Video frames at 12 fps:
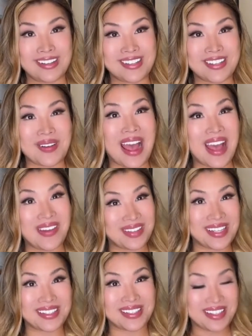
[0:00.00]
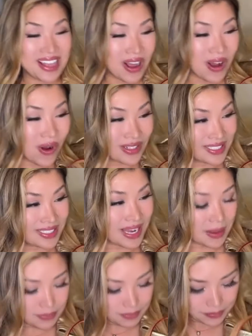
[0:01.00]
So I have this all the
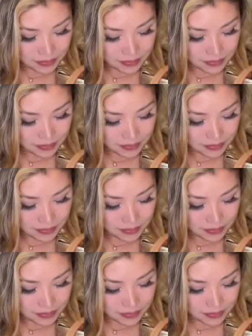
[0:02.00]
time.